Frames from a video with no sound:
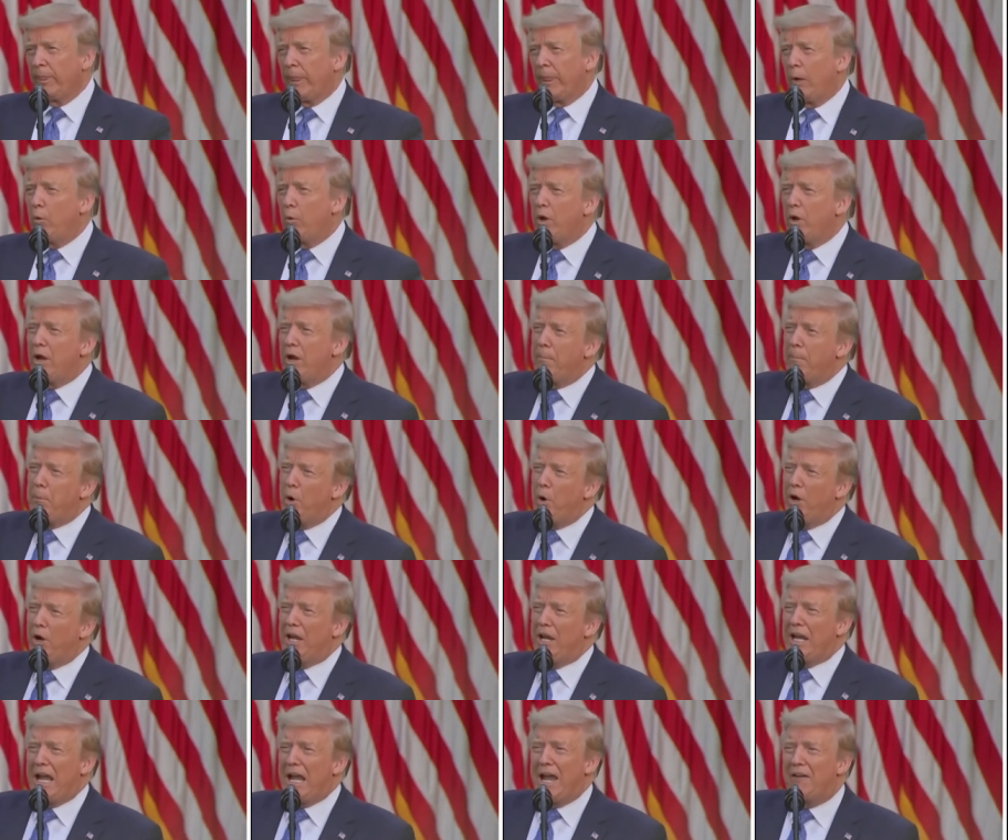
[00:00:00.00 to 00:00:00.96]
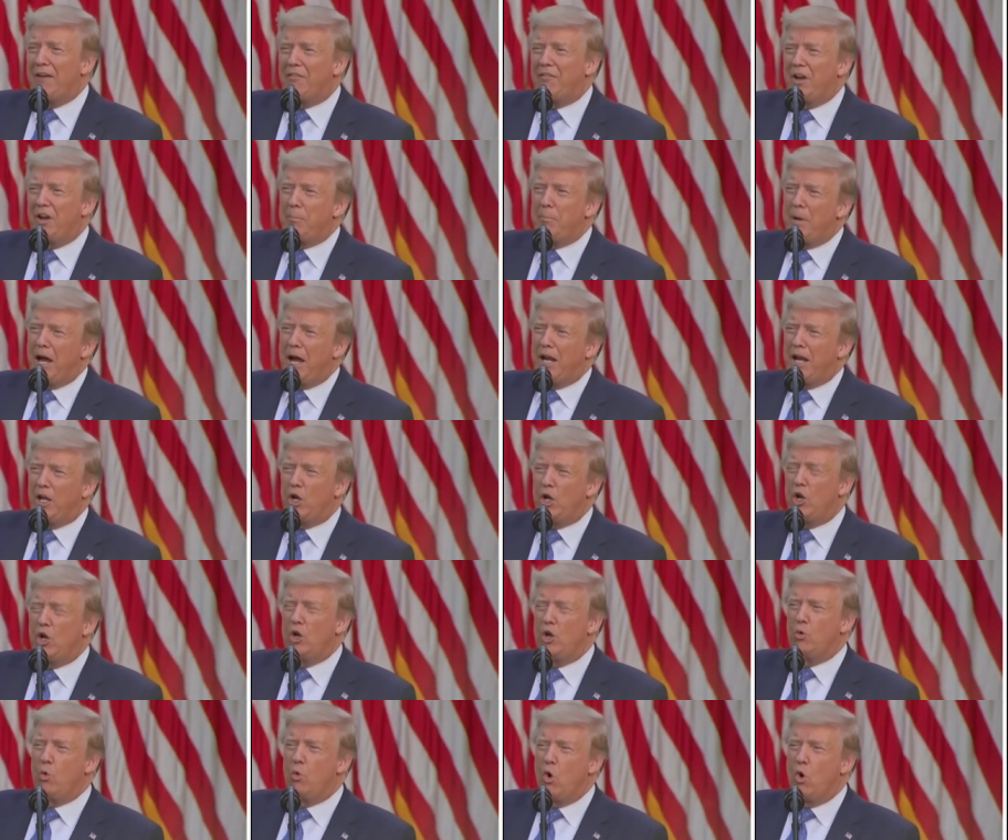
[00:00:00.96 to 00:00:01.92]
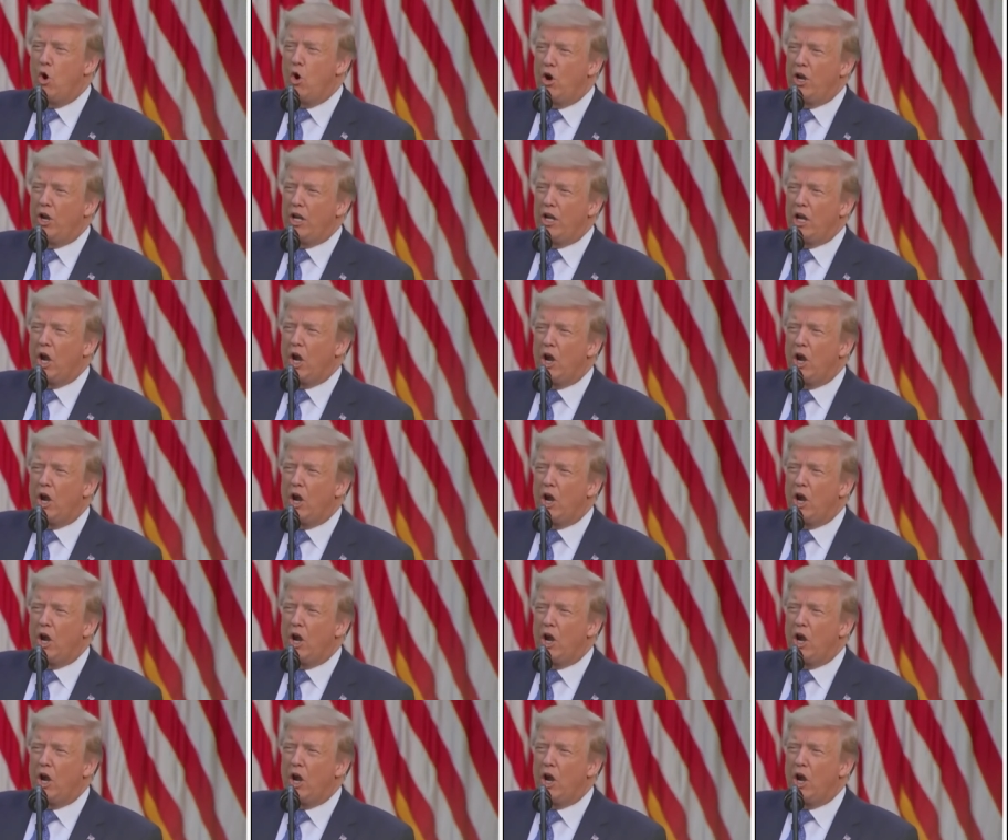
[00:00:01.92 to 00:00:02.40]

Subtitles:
We are putting everybody on warning.